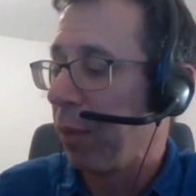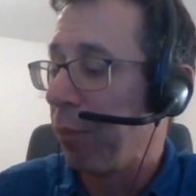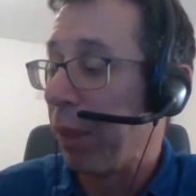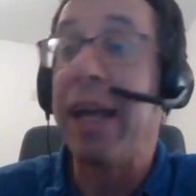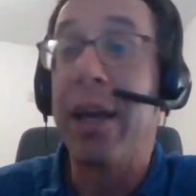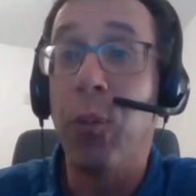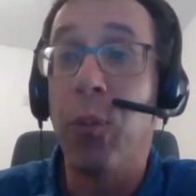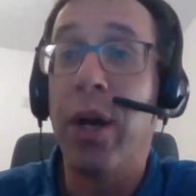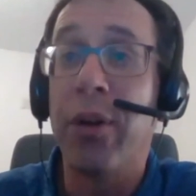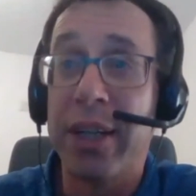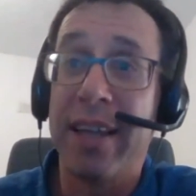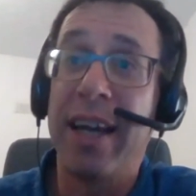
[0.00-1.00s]
but they
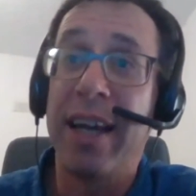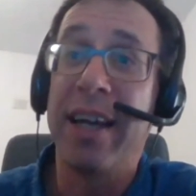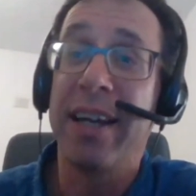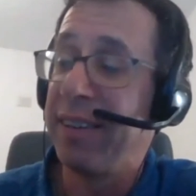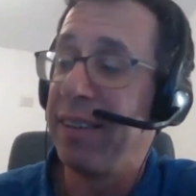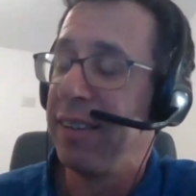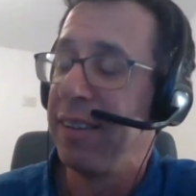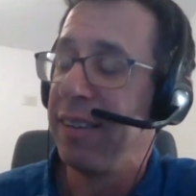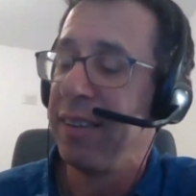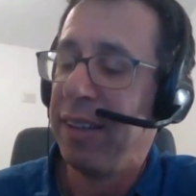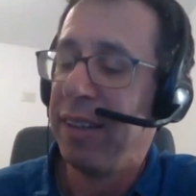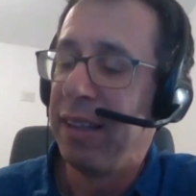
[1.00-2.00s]
were excited
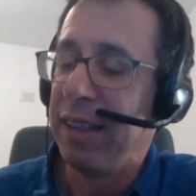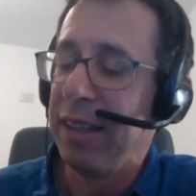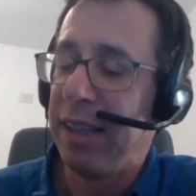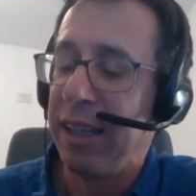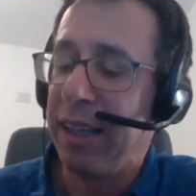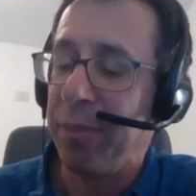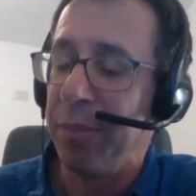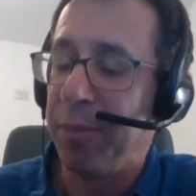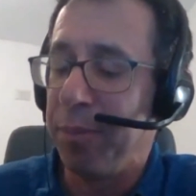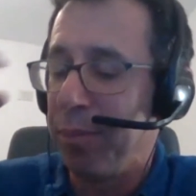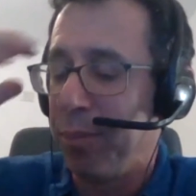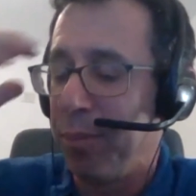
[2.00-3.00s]

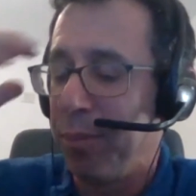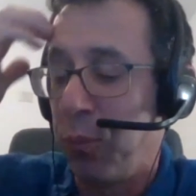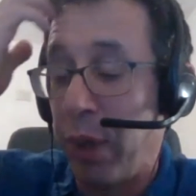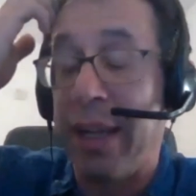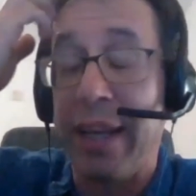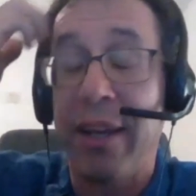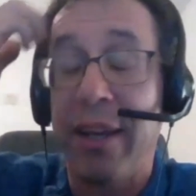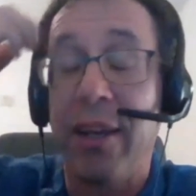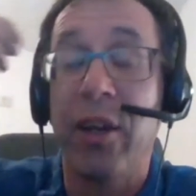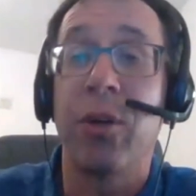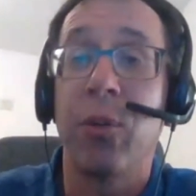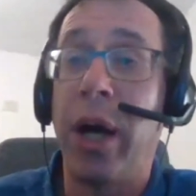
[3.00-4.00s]
when they
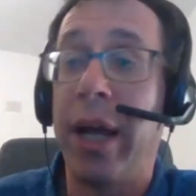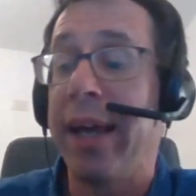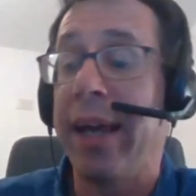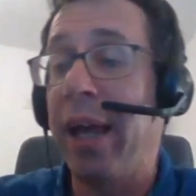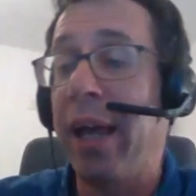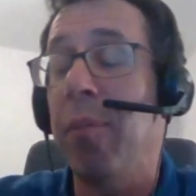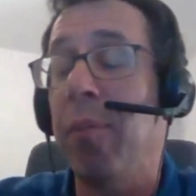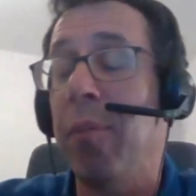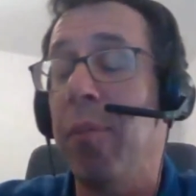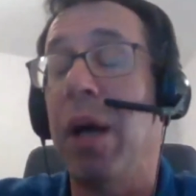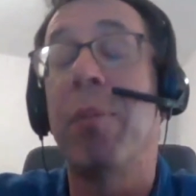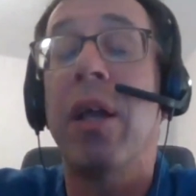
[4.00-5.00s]
heard why I came. I
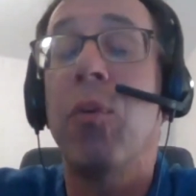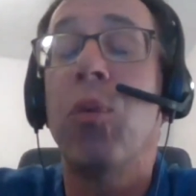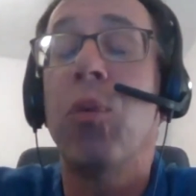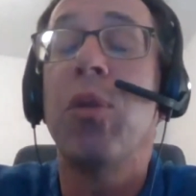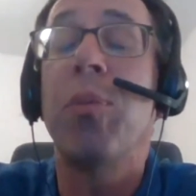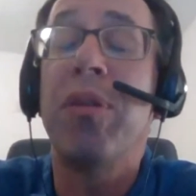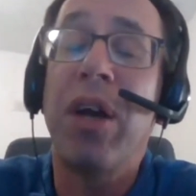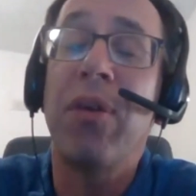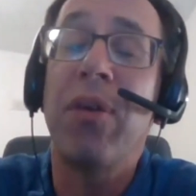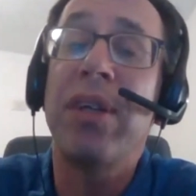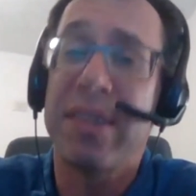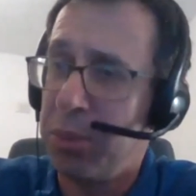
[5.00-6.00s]
mean, they would be
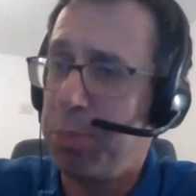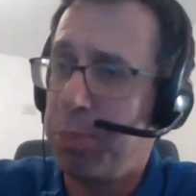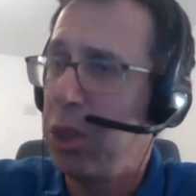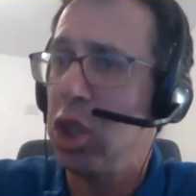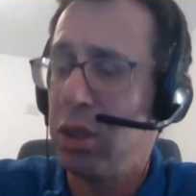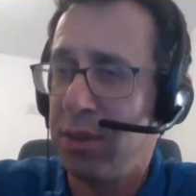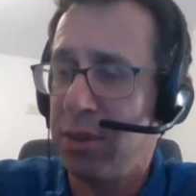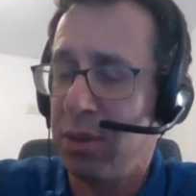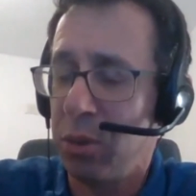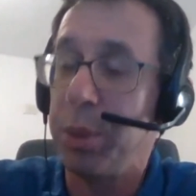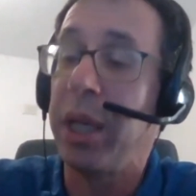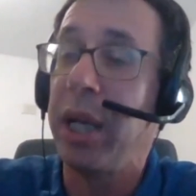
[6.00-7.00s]
very
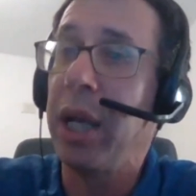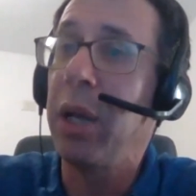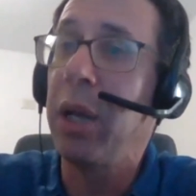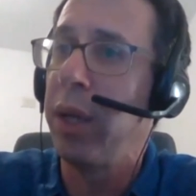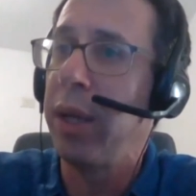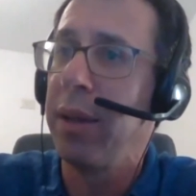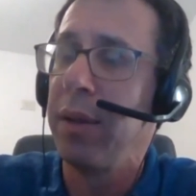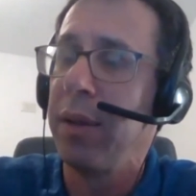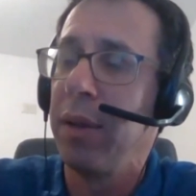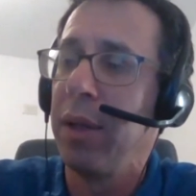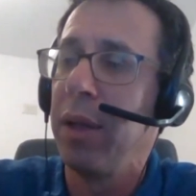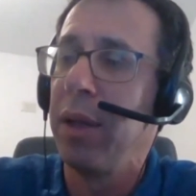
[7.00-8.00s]
suspicious to begin with,
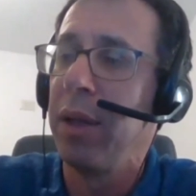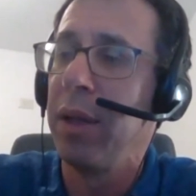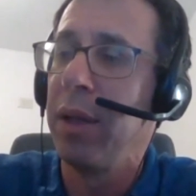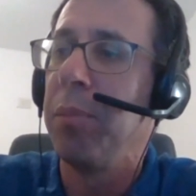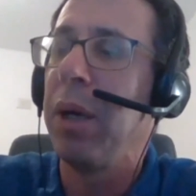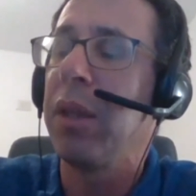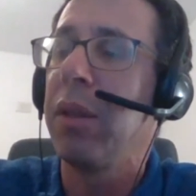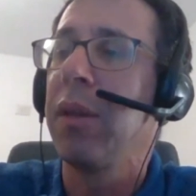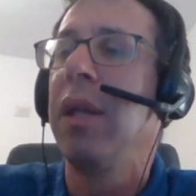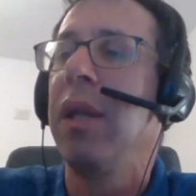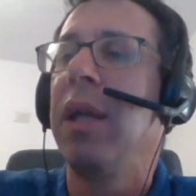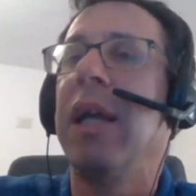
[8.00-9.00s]
but
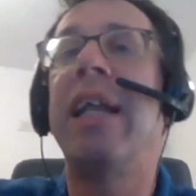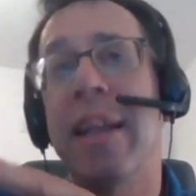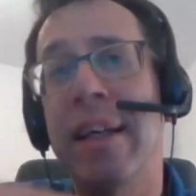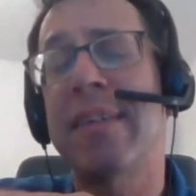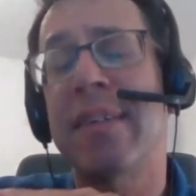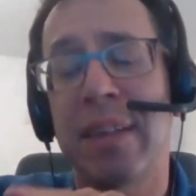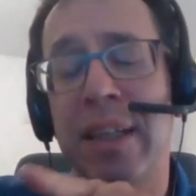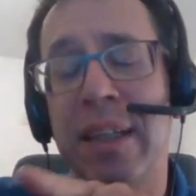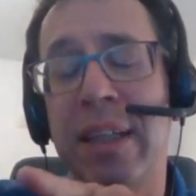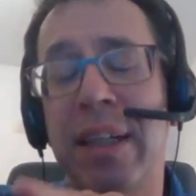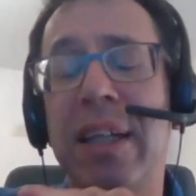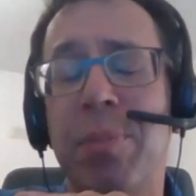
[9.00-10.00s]
in
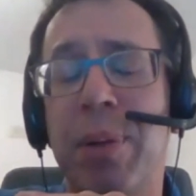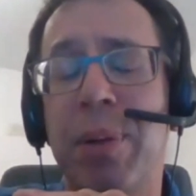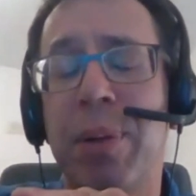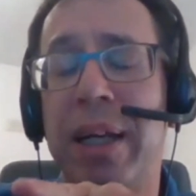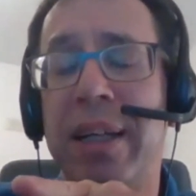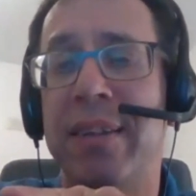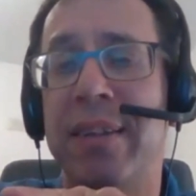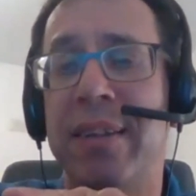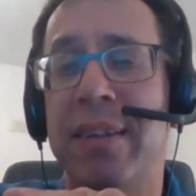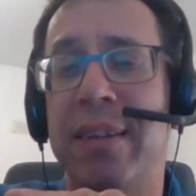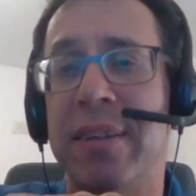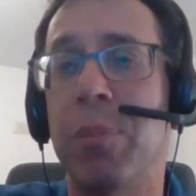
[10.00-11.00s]
these
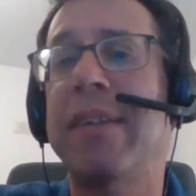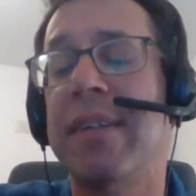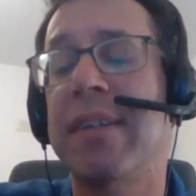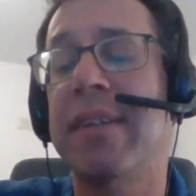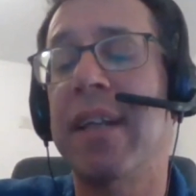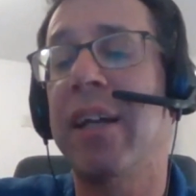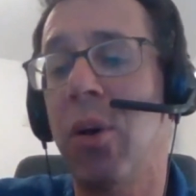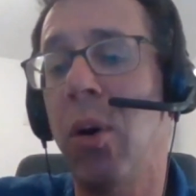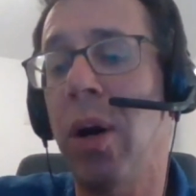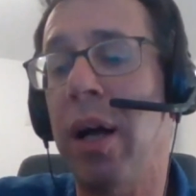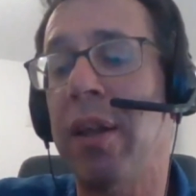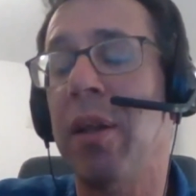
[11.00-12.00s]
places, in places like
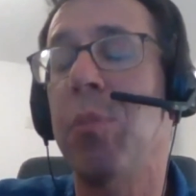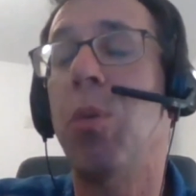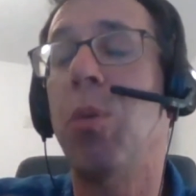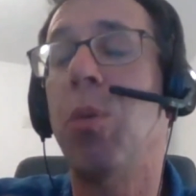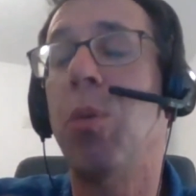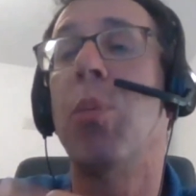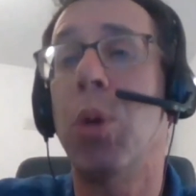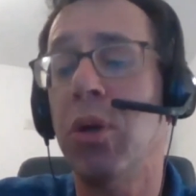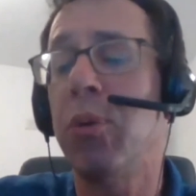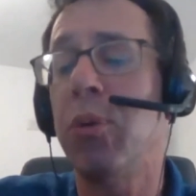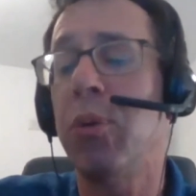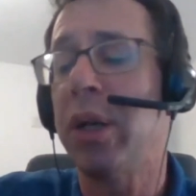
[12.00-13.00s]
Tekoa, the more
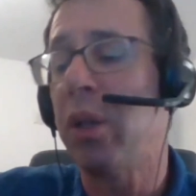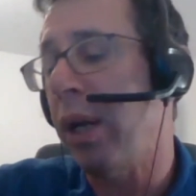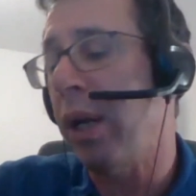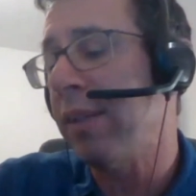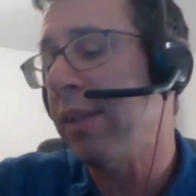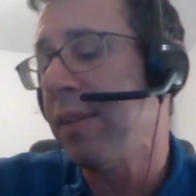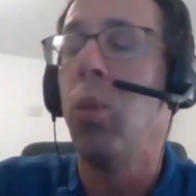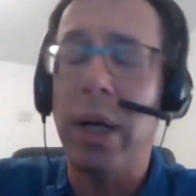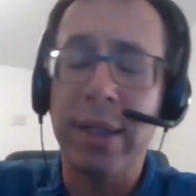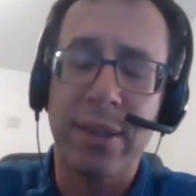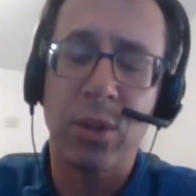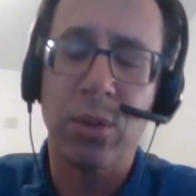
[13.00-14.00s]
moderate ones,
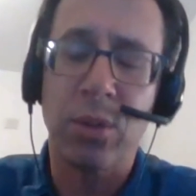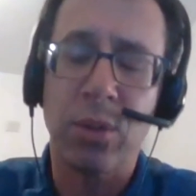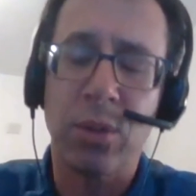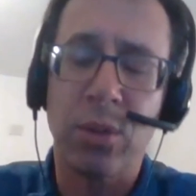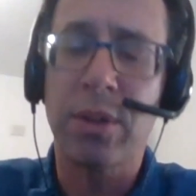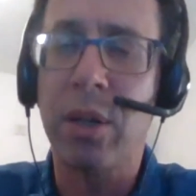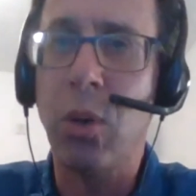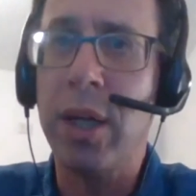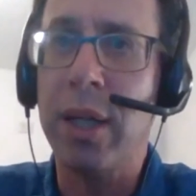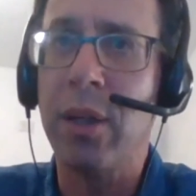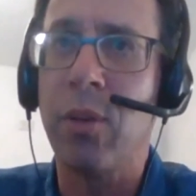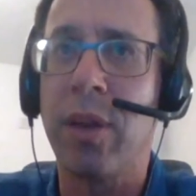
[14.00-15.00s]
once you started
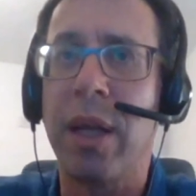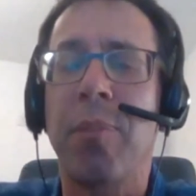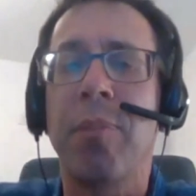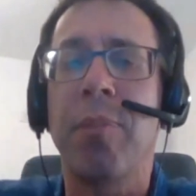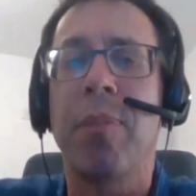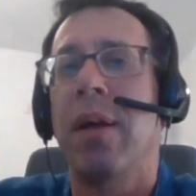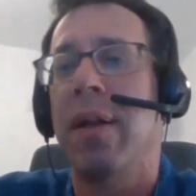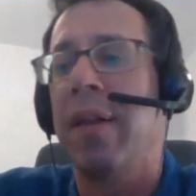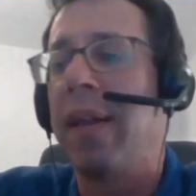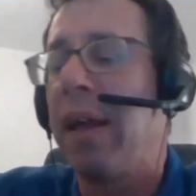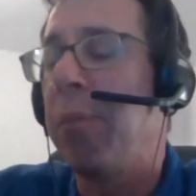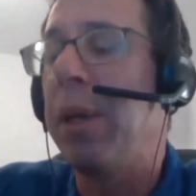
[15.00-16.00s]
talking to them,
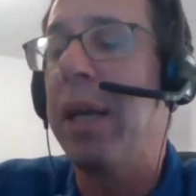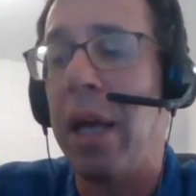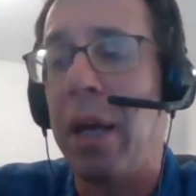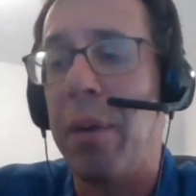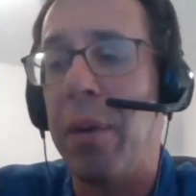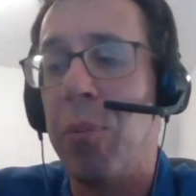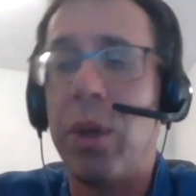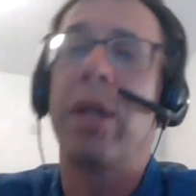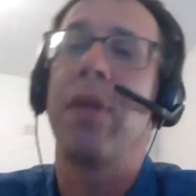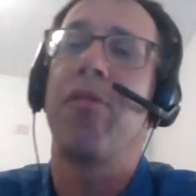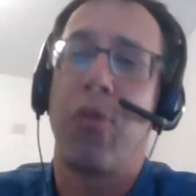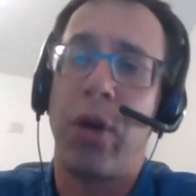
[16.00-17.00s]
they became
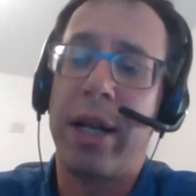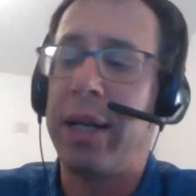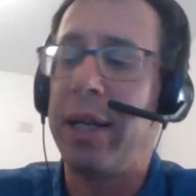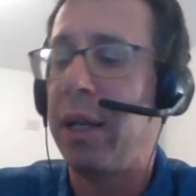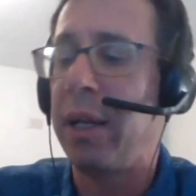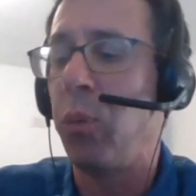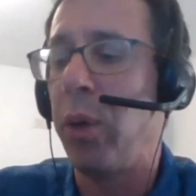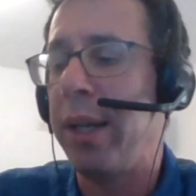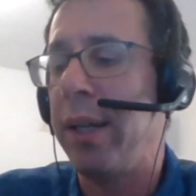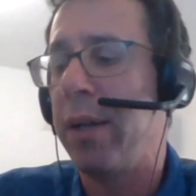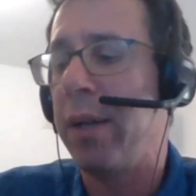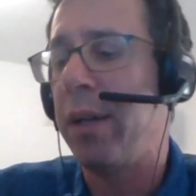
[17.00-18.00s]
really friendly and
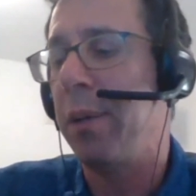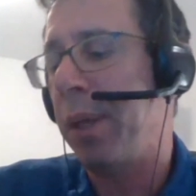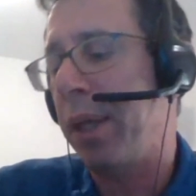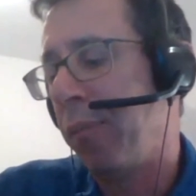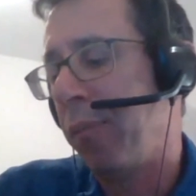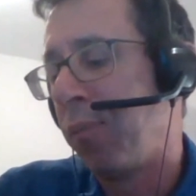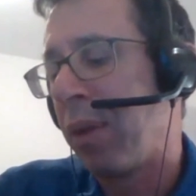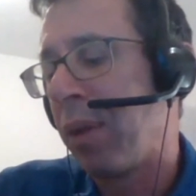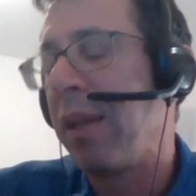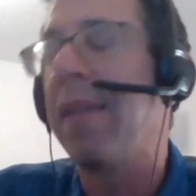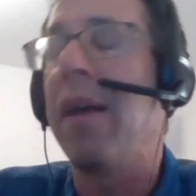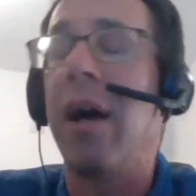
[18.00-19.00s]
welcoming.
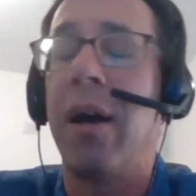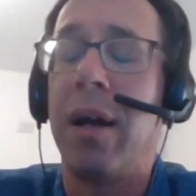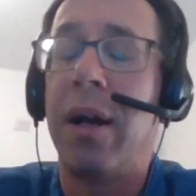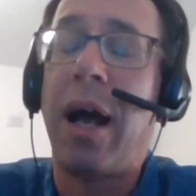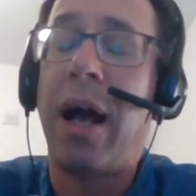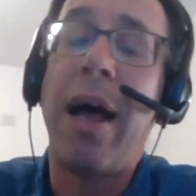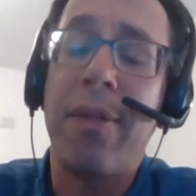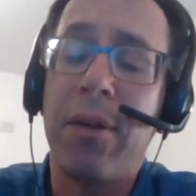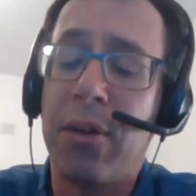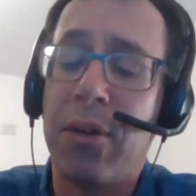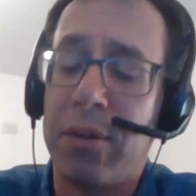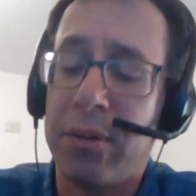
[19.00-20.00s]
There are
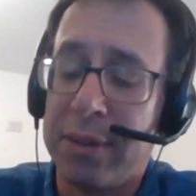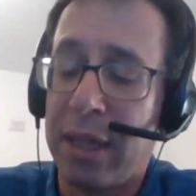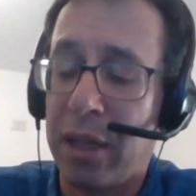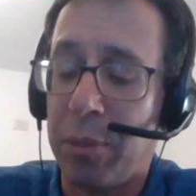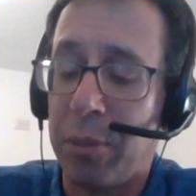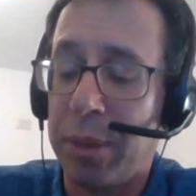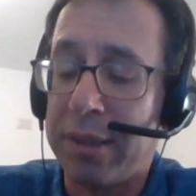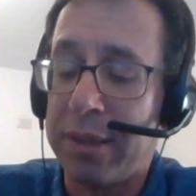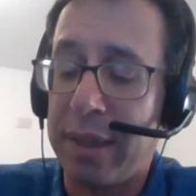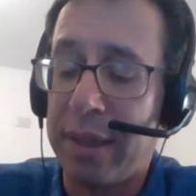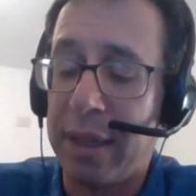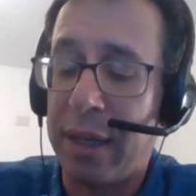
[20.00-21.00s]
other
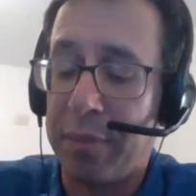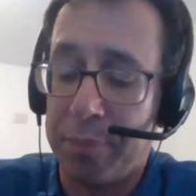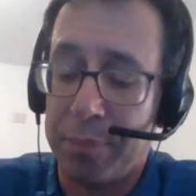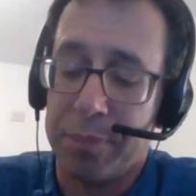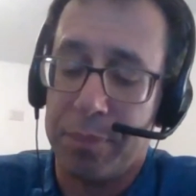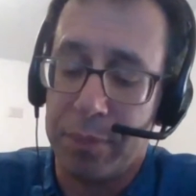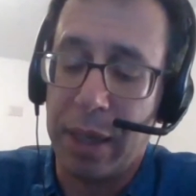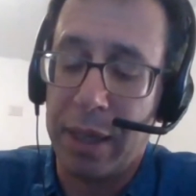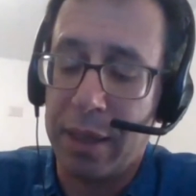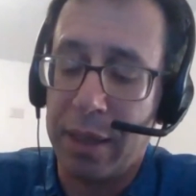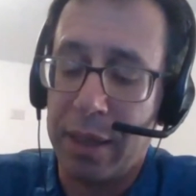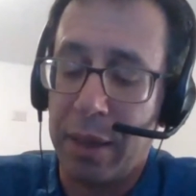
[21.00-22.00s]
settlements that
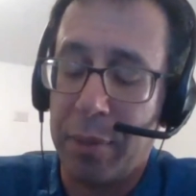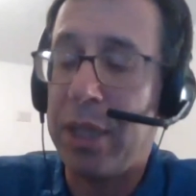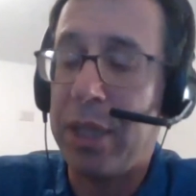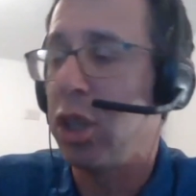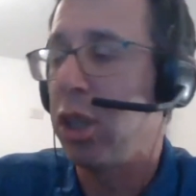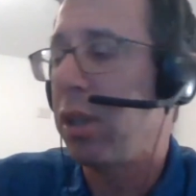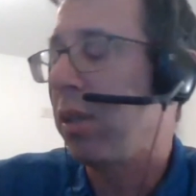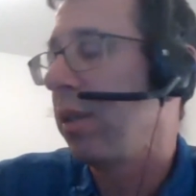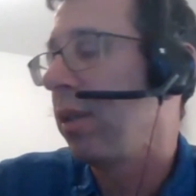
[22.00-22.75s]
like I mentioned,